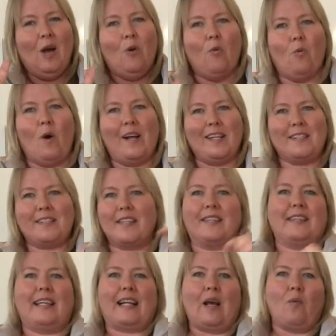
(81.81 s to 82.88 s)
what is
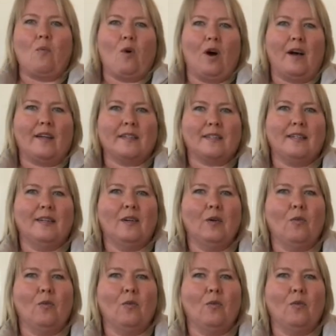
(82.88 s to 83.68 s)
it that I want?